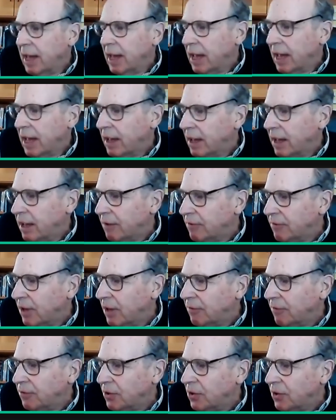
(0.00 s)
if,
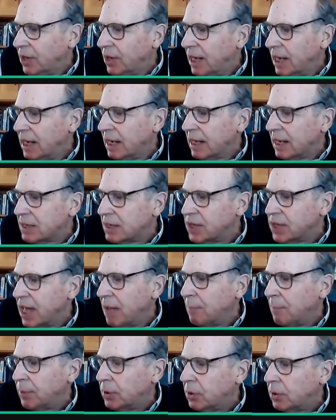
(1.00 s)
if you need an
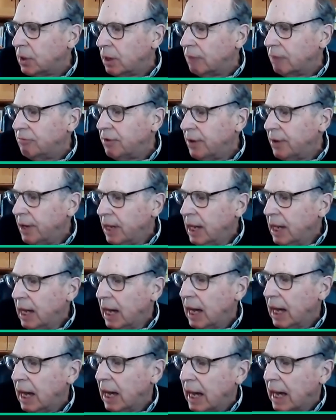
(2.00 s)
example of
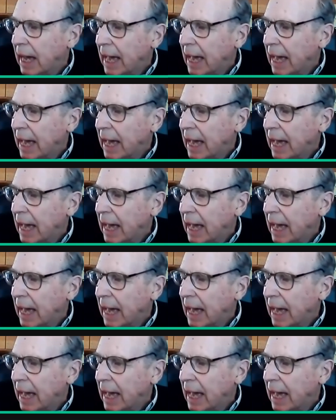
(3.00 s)
uh,